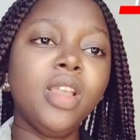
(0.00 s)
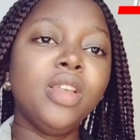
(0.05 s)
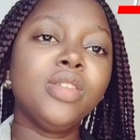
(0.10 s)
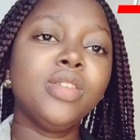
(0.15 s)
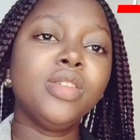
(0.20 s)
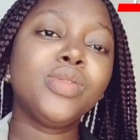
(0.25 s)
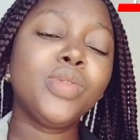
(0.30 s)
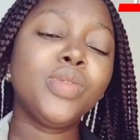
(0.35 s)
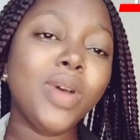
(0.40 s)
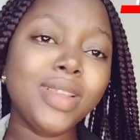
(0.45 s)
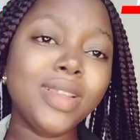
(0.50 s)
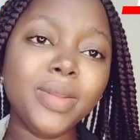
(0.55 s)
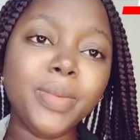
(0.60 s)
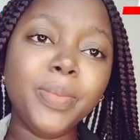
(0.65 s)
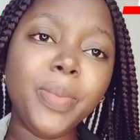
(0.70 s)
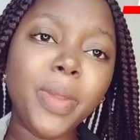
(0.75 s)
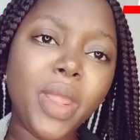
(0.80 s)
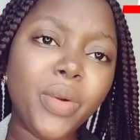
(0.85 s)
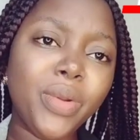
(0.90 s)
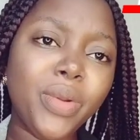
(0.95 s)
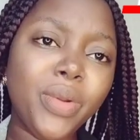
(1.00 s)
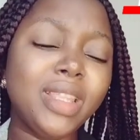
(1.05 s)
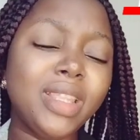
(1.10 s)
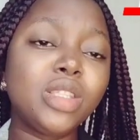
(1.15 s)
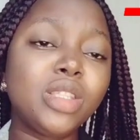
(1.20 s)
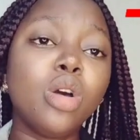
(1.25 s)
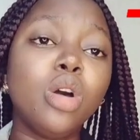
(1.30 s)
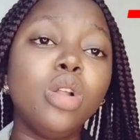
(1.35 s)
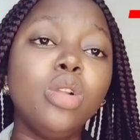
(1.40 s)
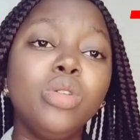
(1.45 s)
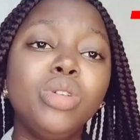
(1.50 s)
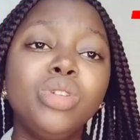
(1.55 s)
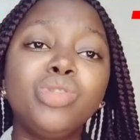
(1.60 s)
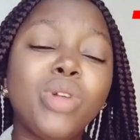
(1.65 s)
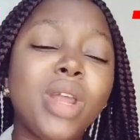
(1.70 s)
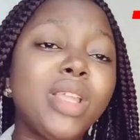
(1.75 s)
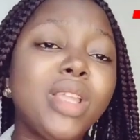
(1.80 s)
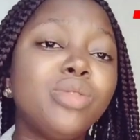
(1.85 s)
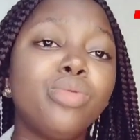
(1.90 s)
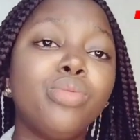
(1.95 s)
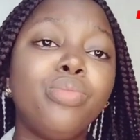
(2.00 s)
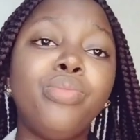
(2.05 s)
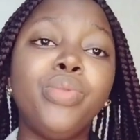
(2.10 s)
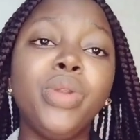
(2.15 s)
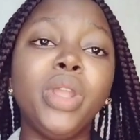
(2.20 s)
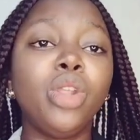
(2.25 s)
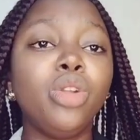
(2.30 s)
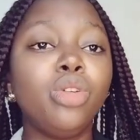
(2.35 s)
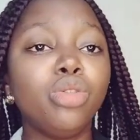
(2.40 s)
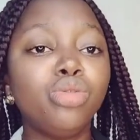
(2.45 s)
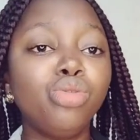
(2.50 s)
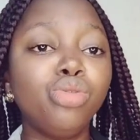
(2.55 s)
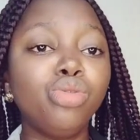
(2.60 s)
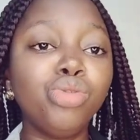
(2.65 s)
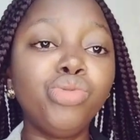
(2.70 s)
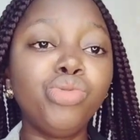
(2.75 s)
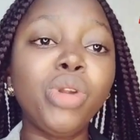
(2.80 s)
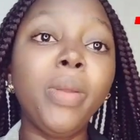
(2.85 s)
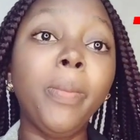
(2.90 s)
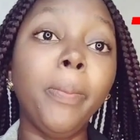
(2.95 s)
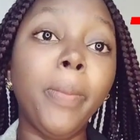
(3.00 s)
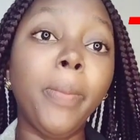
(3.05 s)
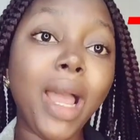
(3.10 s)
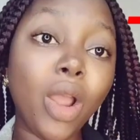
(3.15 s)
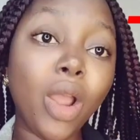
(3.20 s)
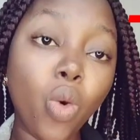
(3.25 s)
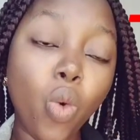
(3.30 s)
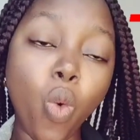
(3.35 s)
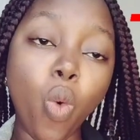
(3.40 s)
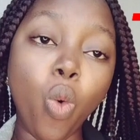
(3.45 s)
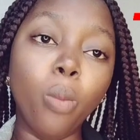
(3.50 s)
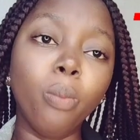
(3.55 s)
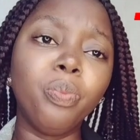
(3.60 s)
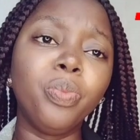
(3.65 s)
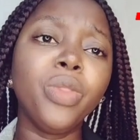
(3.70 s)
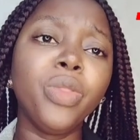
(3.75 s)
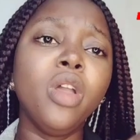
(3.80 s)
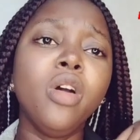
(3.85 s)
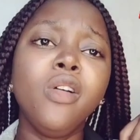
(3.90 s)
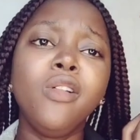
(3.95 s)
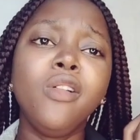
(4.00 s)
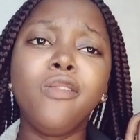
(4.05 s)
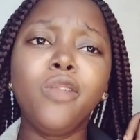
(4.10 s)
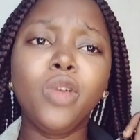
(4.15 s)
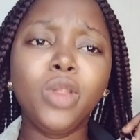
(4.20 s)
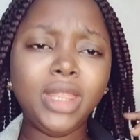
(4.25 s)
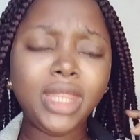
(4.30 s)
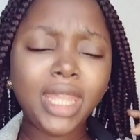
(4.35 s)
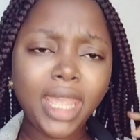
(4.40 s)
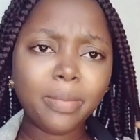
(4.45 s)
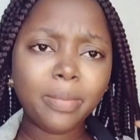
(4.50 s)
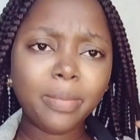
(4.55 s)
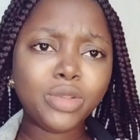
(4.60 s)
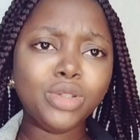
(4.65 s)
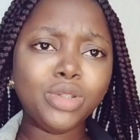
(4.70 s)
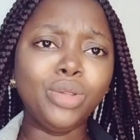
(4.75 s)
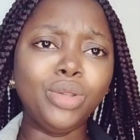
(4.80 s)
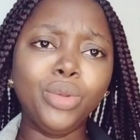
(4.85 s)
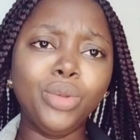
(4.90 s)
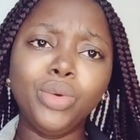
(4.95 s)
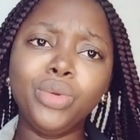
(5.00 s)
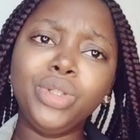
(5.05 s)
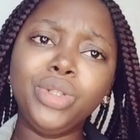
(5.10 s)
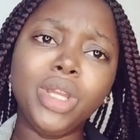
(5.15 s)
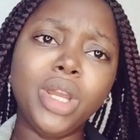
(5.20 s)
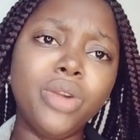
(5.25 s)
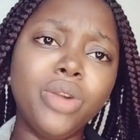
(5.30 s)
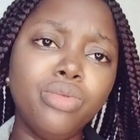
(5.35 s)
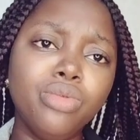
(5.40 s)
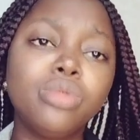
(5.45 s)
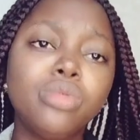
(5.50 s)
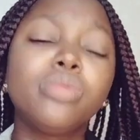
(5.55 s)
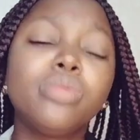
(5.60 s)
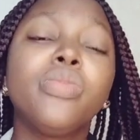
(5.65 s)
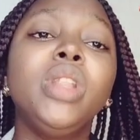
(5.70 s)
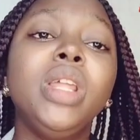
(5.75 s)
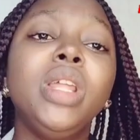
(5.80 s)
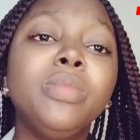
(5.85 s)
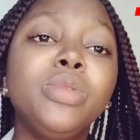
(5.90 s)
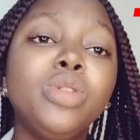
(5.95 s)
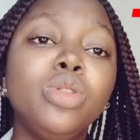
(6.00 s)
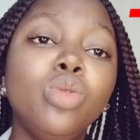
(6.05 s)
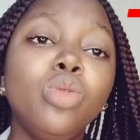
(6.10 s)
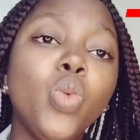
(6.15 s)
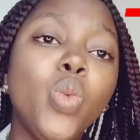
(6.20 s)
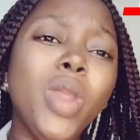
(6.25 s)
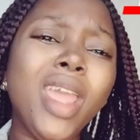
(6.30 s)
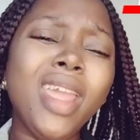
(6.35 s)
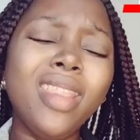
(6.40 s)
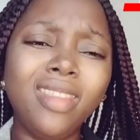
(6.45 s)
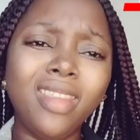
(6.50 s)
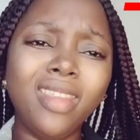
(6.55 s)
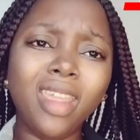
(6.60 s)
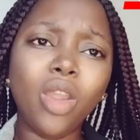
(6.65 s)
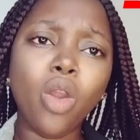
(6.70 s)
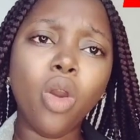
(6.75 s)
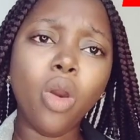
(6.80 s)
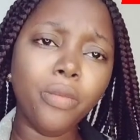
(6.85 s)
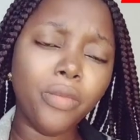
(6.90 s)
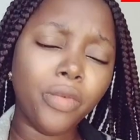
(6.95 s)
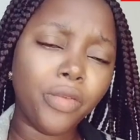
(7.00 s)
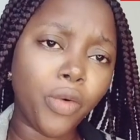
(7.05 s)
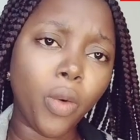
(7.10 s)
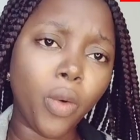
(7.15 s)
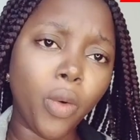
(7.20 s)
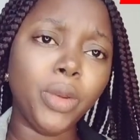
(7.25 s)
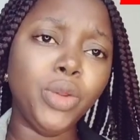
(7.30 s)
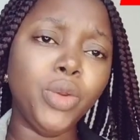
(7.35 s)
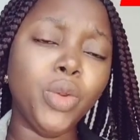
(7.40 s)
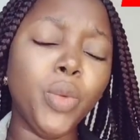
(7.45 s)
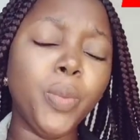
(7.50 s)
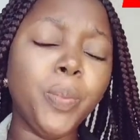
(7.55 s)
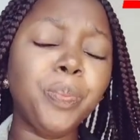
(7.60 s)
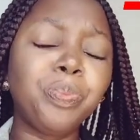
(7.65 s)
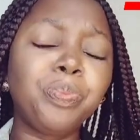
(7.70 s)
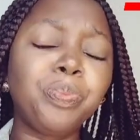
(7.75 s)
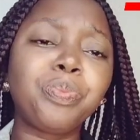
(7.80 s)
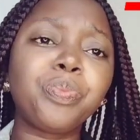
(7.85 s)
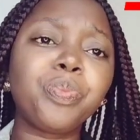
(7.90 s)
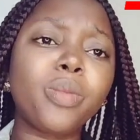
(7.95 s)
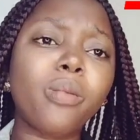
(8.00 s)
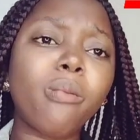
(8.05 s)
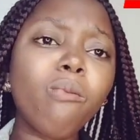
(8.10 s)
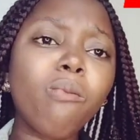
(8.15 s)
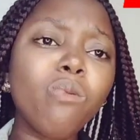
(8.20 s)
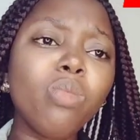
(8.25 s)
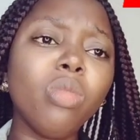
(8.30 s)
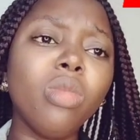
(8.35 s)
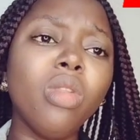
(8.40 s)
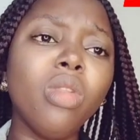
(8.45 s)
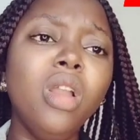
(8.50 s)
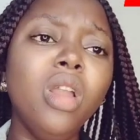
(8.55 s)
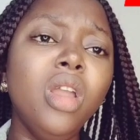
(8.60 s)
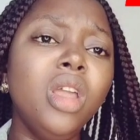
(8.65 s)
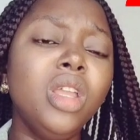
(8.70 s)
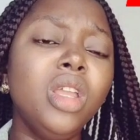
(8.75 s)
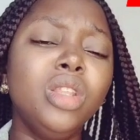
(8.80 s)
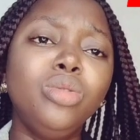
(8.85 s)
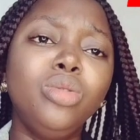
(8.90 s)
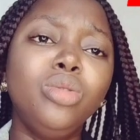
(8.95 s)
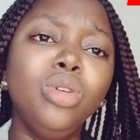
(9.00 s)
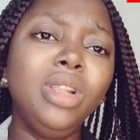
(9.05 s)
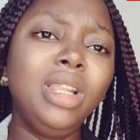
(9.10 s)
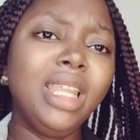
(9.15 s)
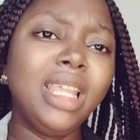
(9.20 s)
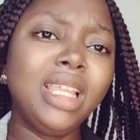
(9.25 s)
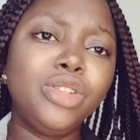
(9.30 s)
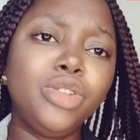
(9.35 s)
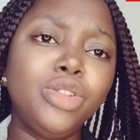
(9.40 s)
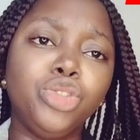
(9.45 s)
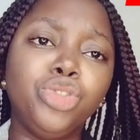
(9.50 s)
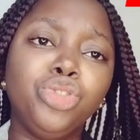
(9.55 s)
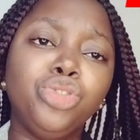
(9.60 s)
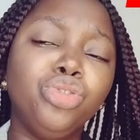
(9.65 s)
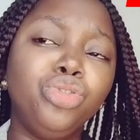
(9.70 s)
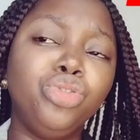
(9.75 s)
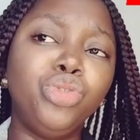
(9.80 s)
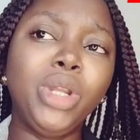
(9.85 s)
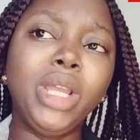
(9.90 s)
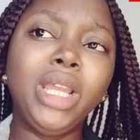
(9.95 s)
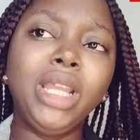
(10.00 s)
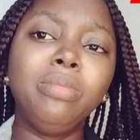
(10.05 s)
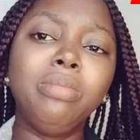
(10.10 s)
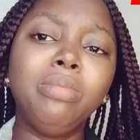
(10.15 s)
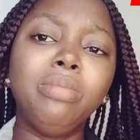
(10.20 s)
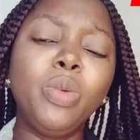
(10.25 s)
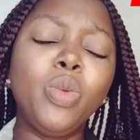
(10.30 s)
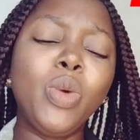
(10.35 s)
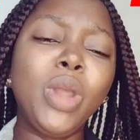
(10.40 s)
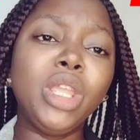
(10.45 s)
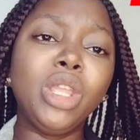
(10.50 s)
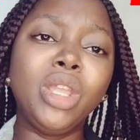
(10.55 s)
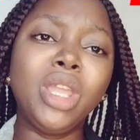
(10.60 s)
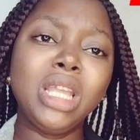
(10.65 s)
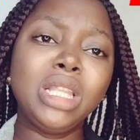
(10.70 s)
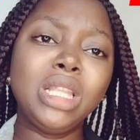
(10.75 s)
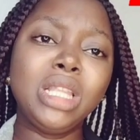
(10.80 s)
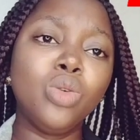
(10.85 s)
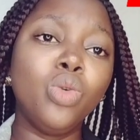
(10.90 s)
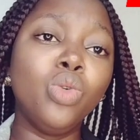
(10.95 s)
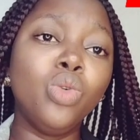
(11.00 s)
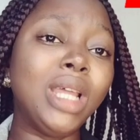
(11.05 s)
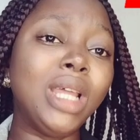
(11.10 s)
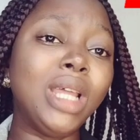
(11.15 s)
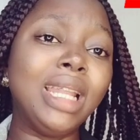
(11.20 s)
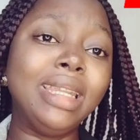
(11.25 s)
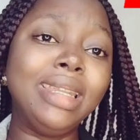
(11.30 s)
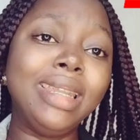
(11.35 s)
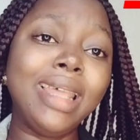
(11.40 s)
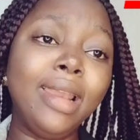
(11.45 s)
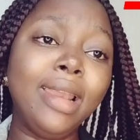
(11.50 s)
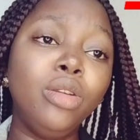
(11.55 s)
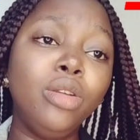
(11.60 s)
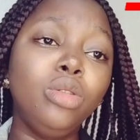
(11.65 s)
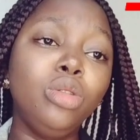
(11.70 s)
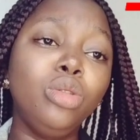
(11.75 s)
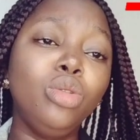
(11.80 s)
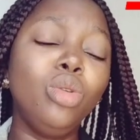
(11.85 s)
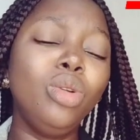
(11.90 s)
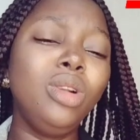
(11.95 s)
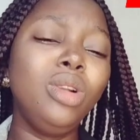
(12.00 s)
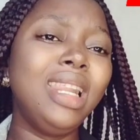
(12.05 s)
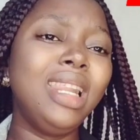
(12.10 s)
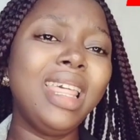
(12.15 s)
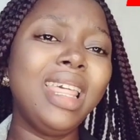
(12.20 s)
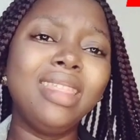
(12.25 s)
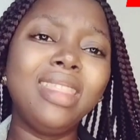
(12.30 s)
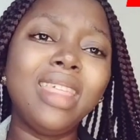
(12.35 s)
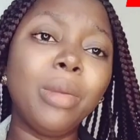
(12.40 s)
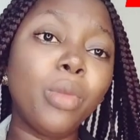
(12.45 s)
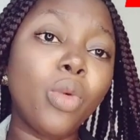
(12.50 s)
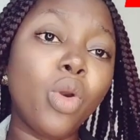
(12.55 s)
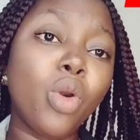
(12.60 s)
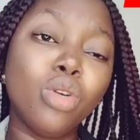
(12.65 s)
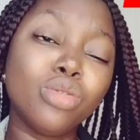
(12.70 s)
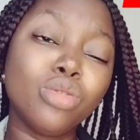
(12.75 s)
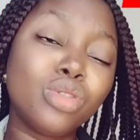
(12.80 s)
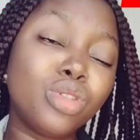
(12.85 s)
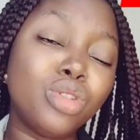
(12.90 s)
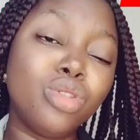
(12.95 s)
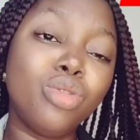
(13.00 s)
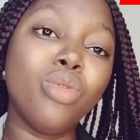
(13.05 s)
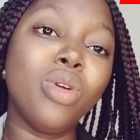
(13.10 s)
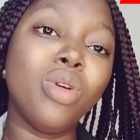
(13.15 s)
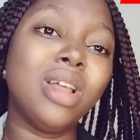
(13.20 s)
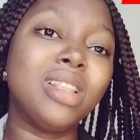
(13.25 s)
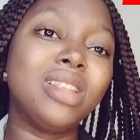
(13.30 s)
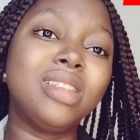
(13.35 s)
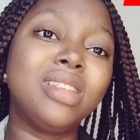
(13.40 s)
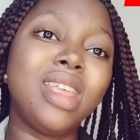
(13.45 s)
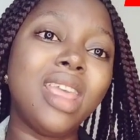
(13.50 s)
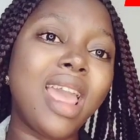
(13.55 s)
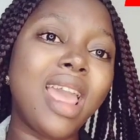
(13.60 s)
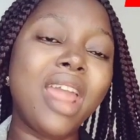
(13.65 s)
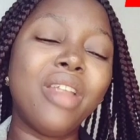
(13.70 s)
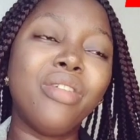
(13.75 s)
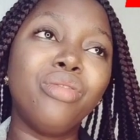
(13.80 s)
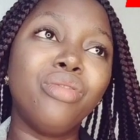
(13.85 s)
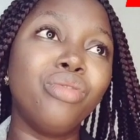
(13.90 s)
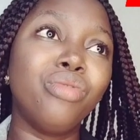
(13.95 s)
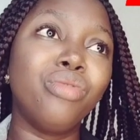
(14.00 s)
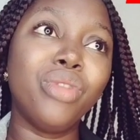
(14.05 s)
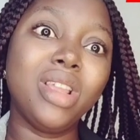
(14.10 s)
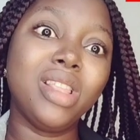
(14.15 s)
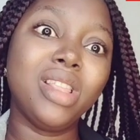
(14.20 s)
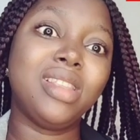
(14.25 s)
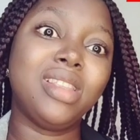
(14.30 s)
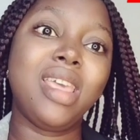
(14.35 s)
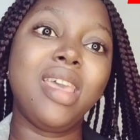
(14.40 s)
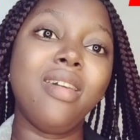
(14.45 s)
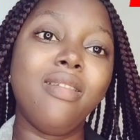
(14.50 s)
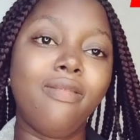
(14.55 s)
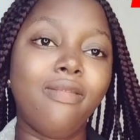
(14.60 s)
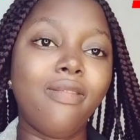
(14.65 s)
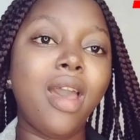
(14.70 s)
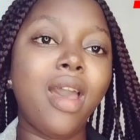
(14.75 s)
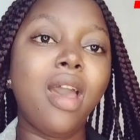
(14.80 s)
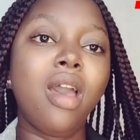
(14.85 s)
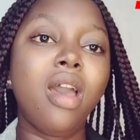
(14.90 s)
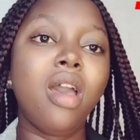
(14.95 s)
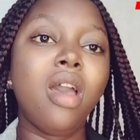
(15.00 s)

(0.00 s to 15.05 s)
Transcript: So as a parent, always try to bring your children back home for them to know their roots, for them to know where they come from, you know. Don't let your children, maybe when you get old and die, don't let them curse you and say, I regret ever